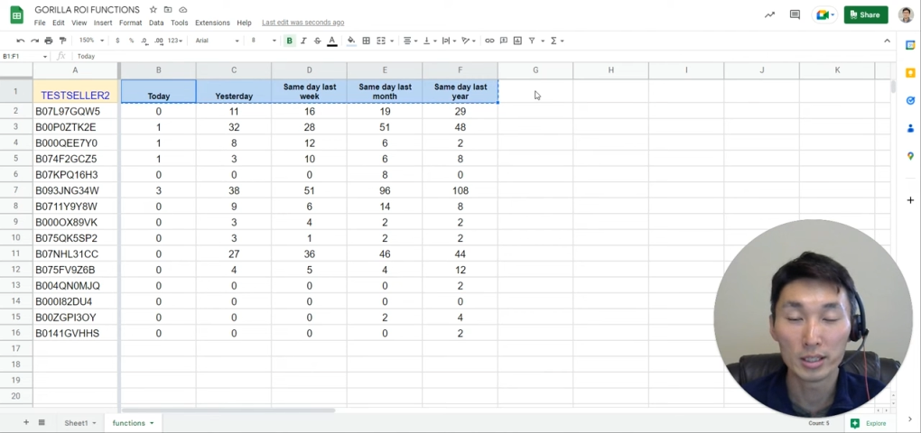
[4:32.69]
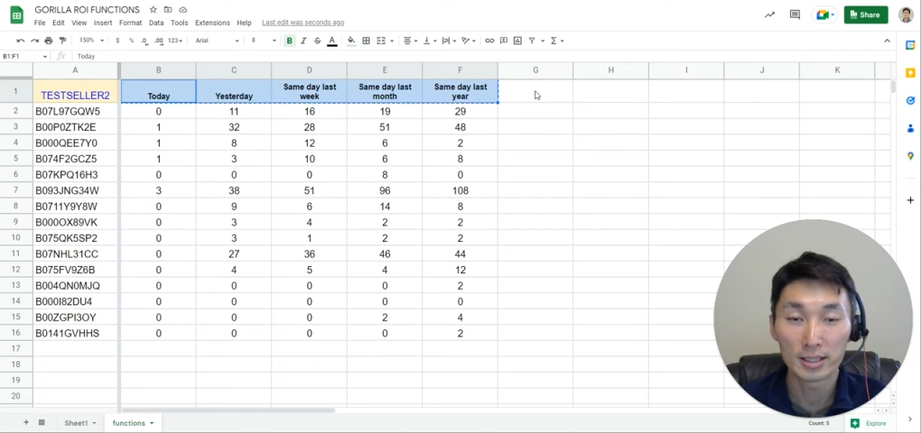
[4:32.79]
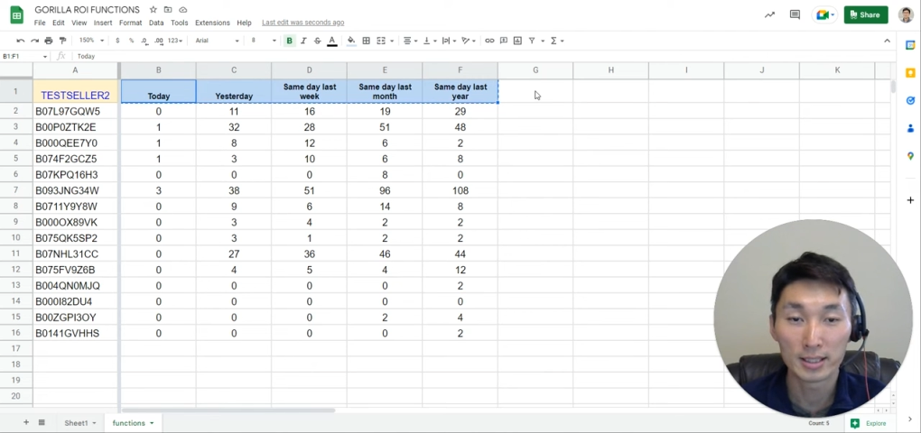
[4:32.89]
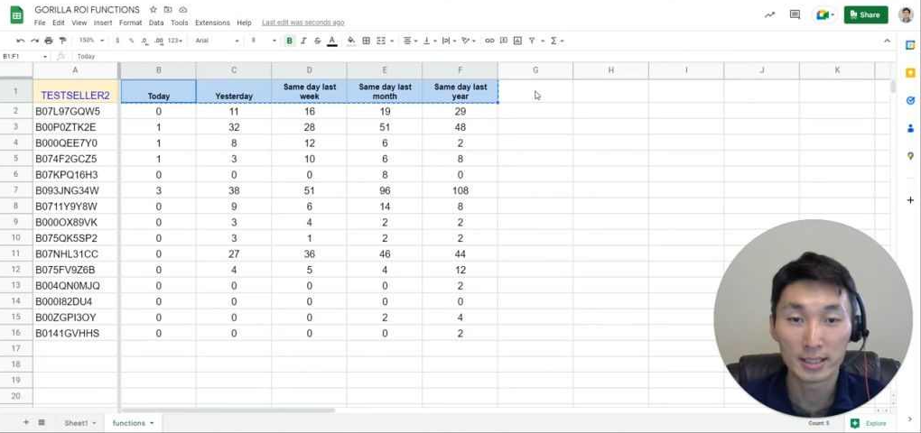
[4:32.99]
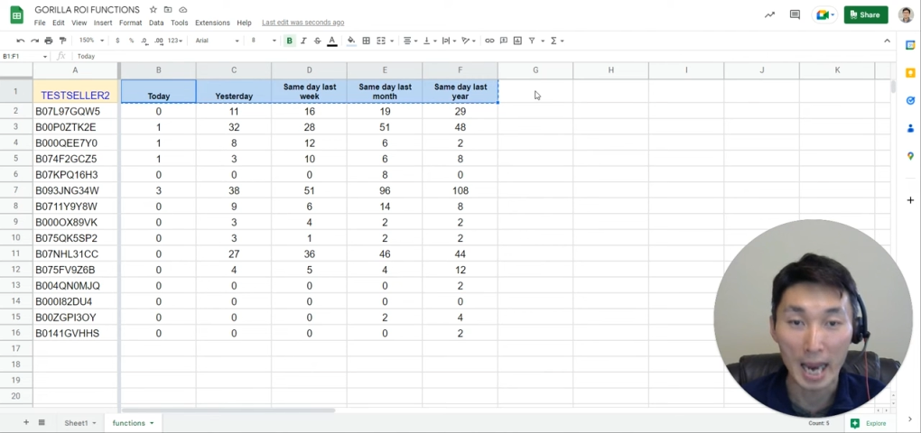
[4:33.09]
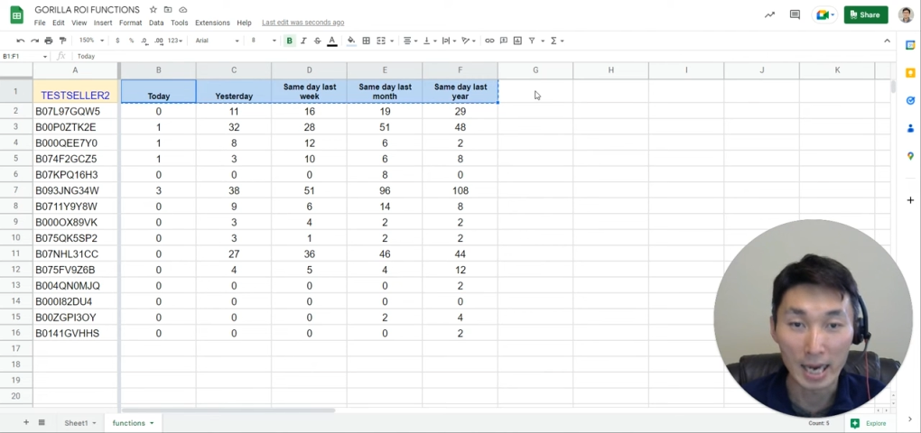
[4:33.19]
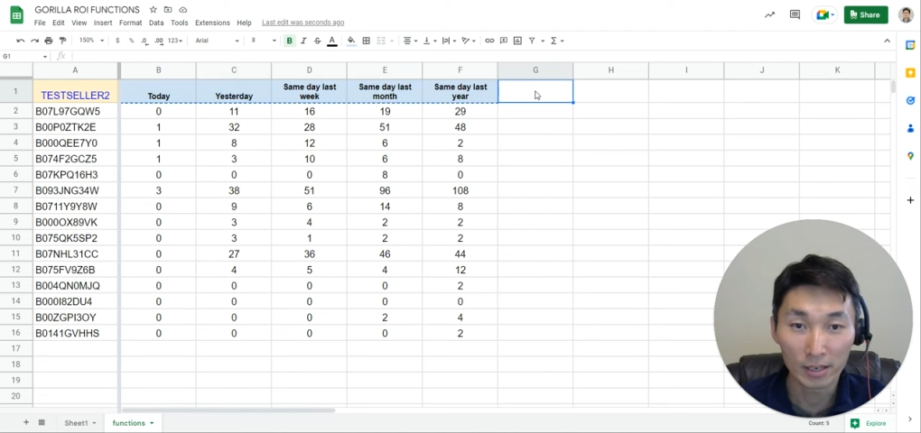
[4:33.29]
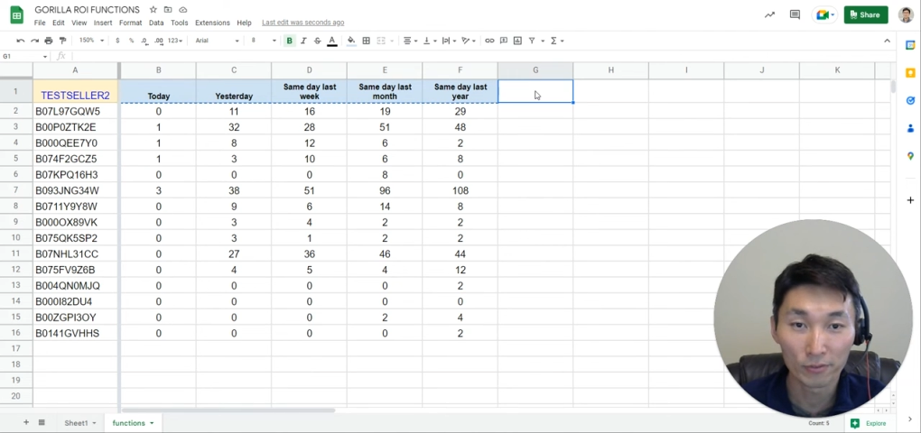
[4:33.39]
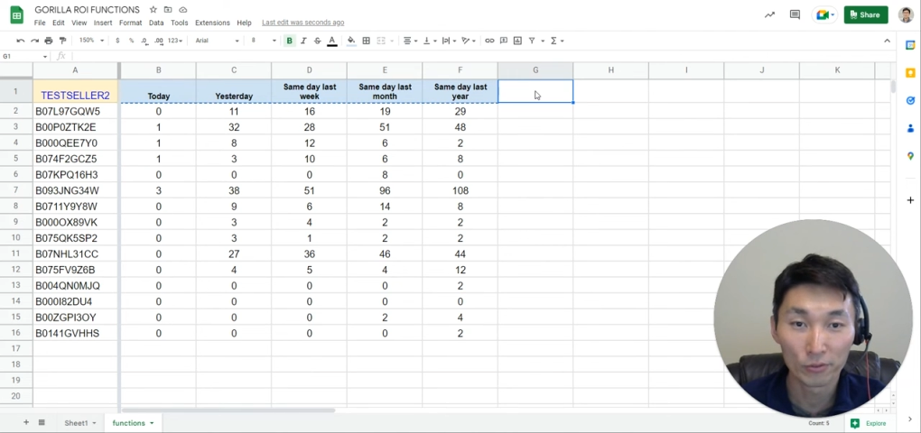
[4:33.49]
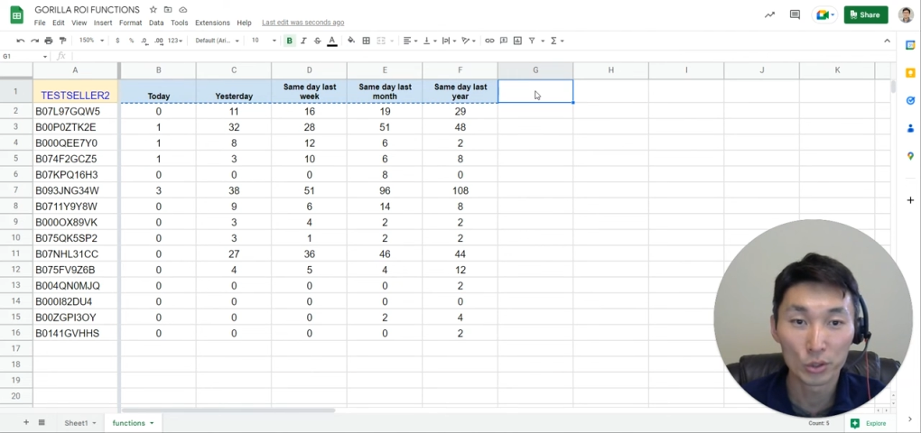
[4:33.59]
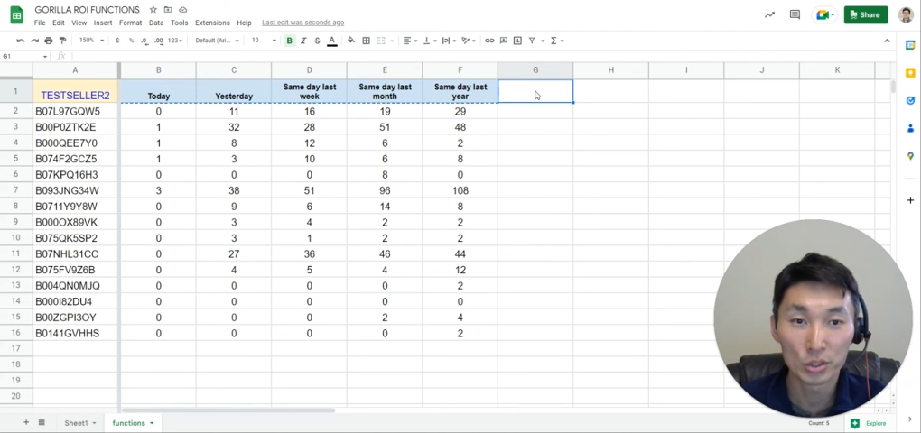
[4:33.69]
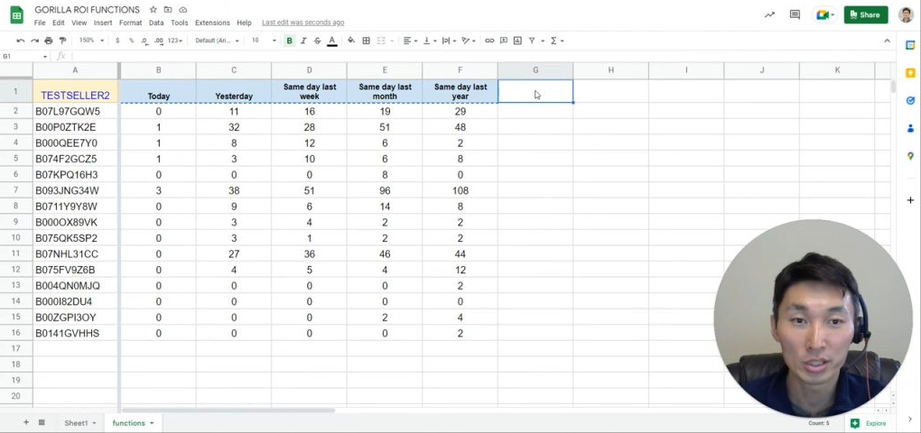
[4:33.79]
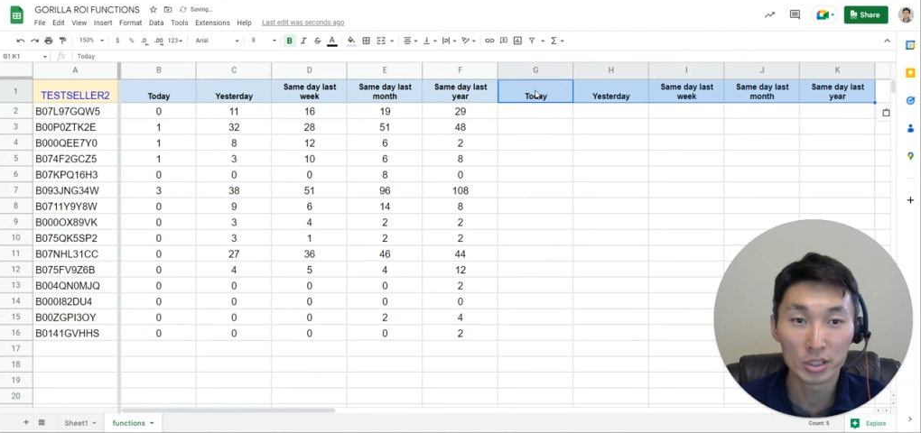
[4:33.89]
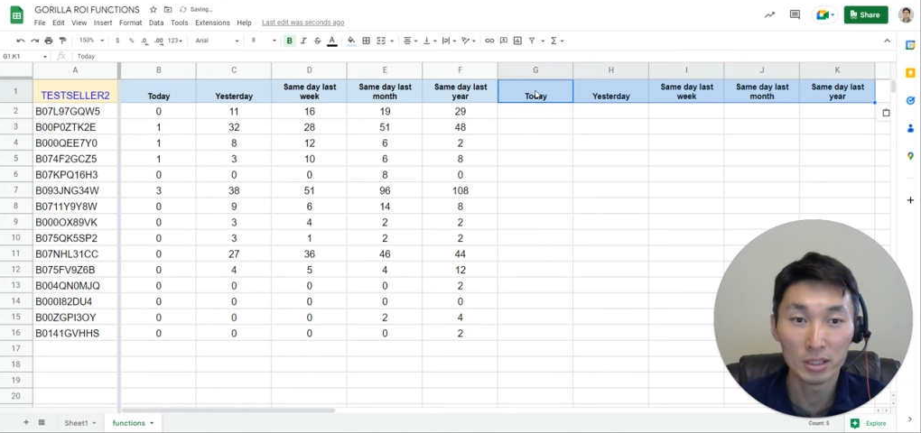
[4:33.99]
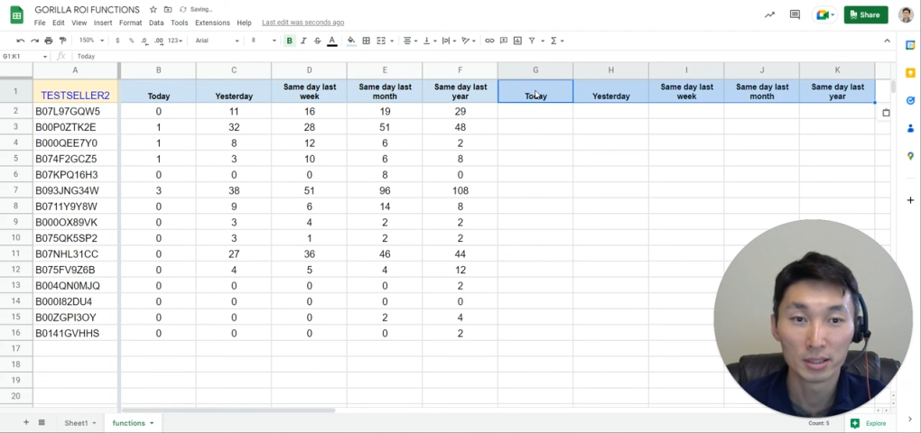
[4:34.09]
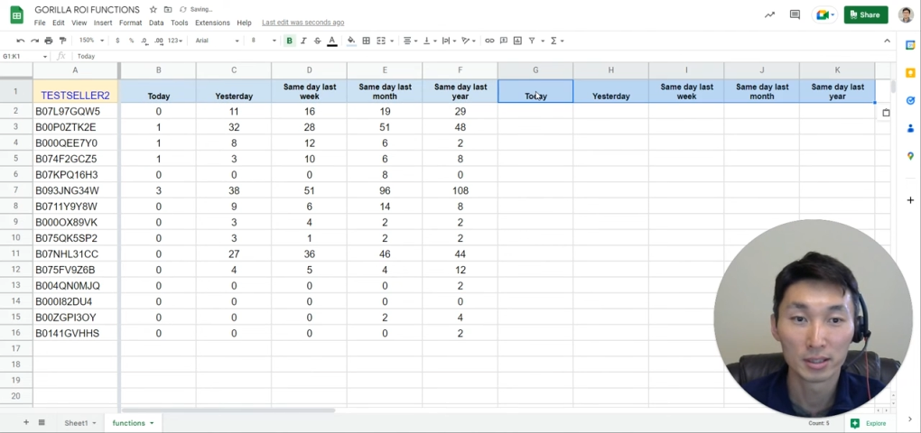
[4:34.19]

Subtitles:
static version,